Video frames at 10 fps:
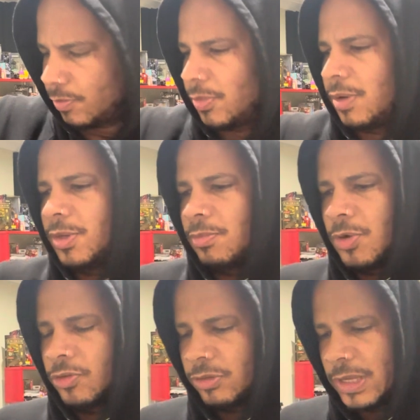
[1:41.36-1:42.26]
I mean,
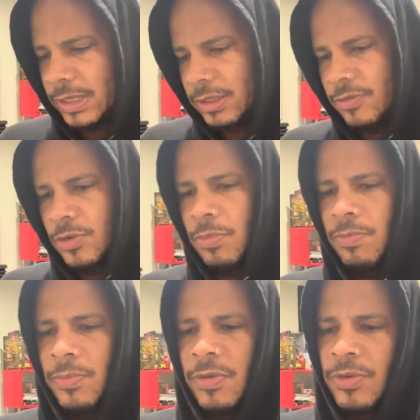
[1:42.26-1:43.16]
most likely
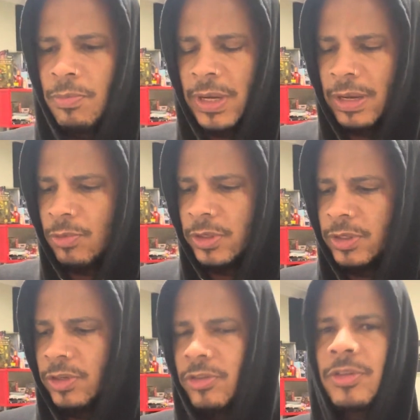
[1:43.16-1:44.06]
if you're buying one of
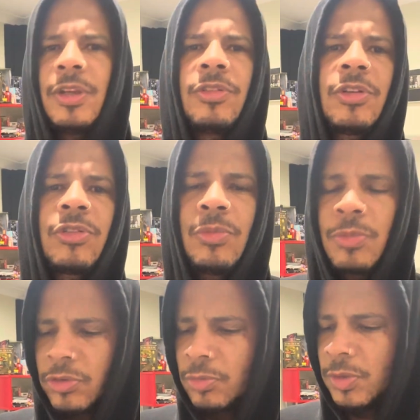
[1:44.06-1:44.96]
these things, they're super
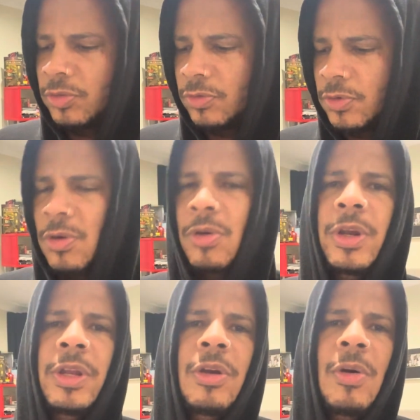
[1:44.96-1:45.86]
expensive. You
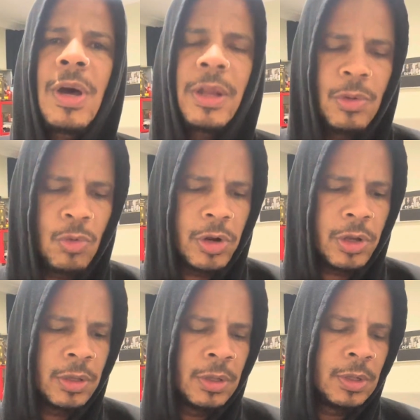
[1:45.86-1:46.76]
already know how they work.
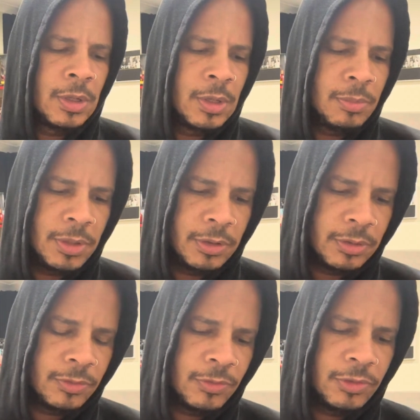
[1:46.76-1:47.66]
But
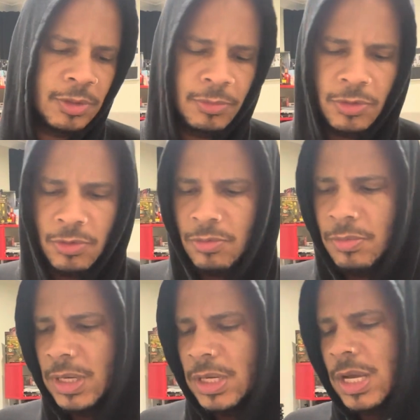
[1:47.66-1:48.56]
for some of you who
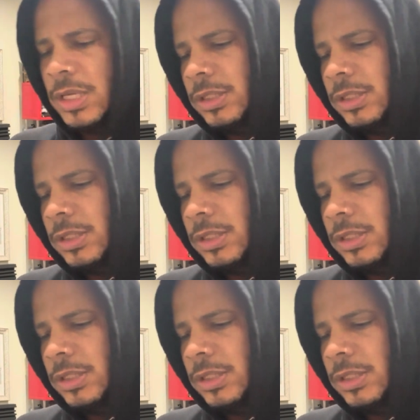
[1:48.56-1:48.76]
may not,